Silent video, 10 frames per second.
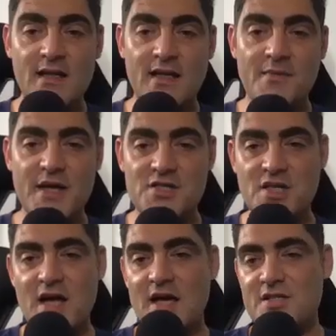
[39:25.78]
like
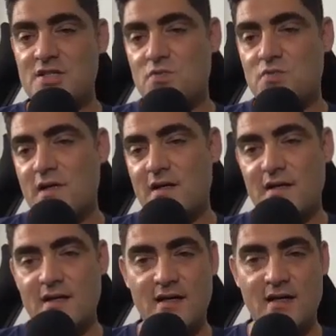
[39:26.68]
imagine, I just want
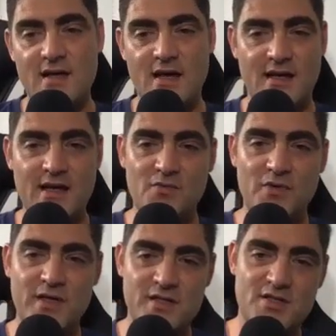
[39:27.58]
to, again,
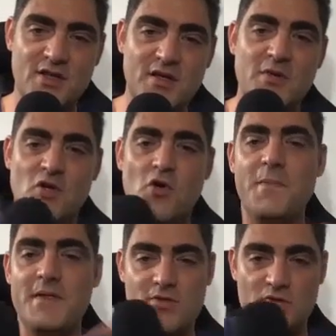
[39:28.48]
we're talking about
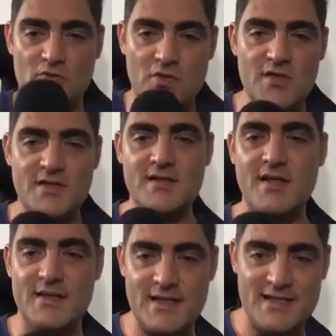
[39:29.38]
open source.
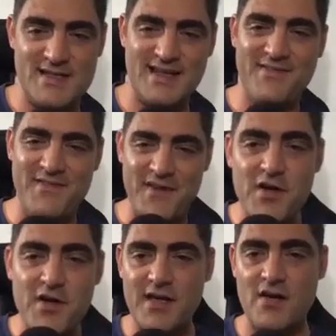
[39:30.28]
It's
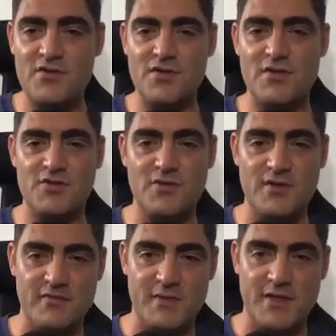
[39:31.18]
very
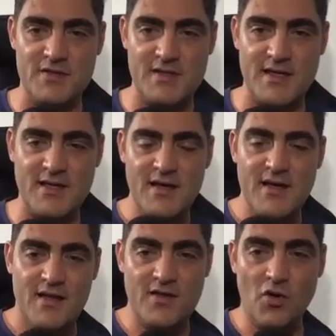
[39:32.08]
counterintuitive because like
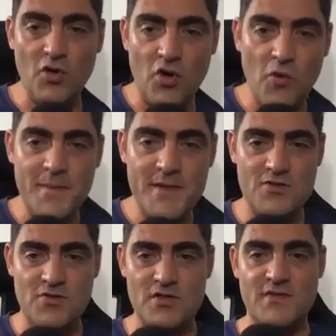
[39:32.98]
the whole open
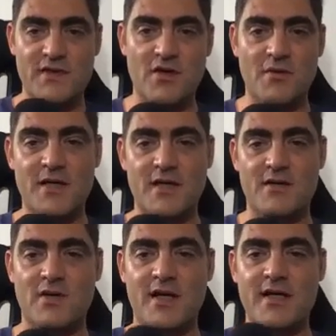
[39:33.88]
source phenomenon,
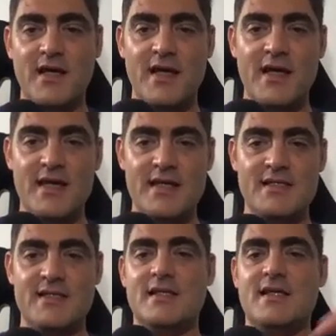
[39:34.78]
right,
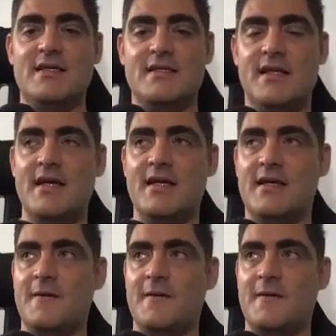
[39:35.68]
is like,